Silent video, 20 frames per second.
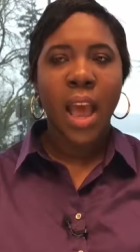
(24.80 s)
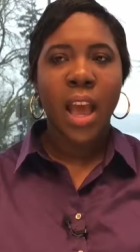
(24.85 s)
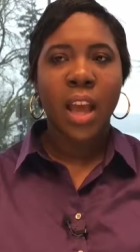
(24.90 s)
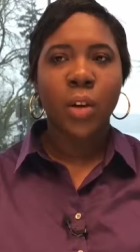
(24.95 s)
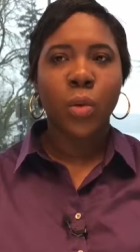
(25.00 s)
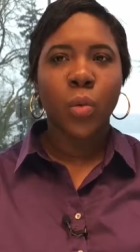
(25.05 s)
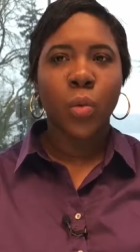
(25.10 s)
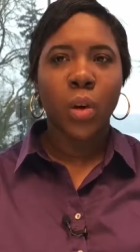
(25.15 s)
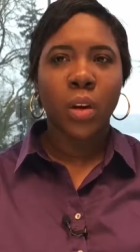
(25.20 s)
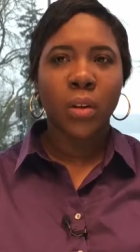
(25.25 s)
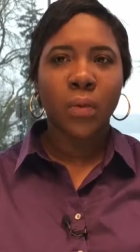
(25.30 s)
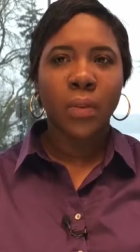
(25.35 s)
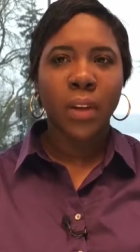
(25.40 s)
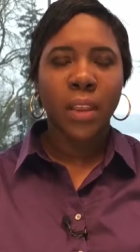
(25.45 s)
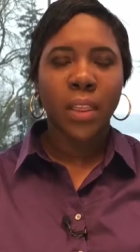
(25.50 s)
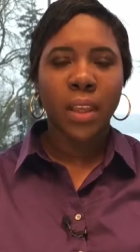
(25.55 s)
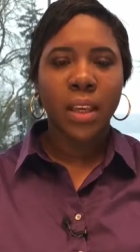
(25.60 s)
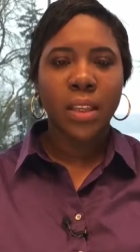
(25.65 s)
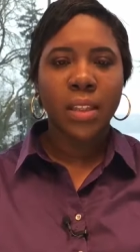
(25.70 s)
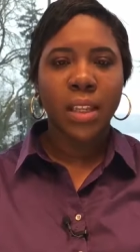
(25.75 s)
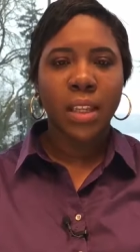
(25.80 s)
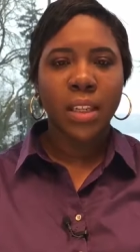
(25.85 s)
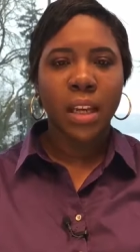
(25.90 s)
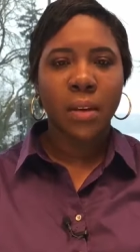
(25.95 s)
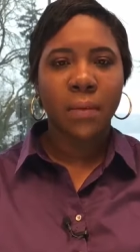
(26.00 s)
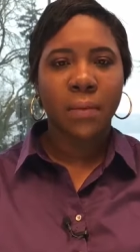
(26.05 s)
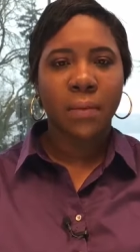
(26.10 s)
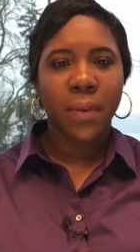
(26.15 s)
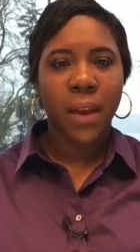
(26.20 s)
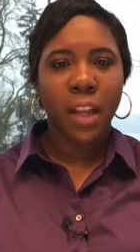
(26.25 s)
and one of the things that
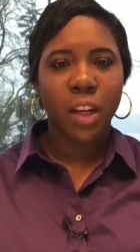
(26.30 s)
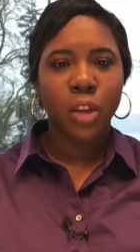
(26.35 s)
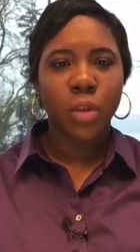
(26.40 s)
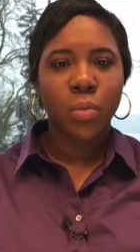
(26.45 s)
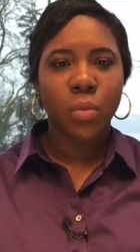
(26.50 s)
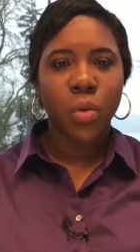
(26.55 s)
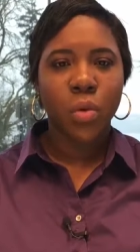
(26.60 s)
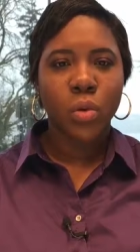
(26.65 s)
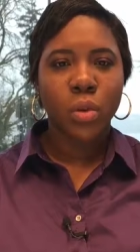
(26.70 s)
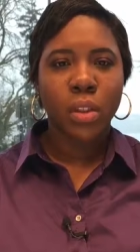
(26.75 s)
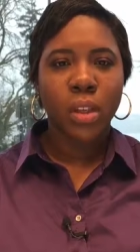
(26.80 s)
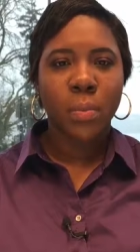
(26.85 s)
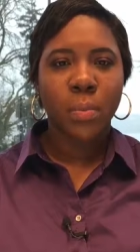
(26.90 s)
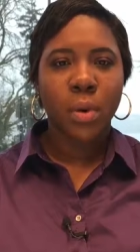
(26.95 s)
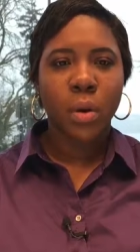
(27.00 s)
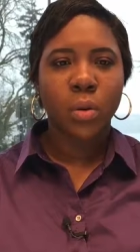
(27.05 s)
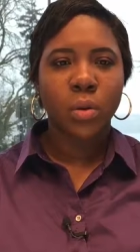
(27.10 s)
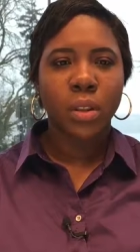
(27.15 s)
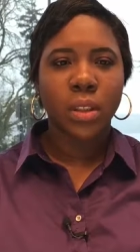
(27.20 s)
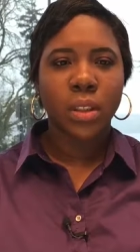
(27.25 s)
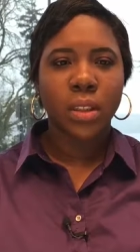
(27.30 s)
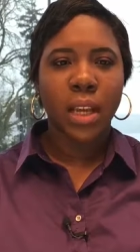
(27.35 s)
I value most about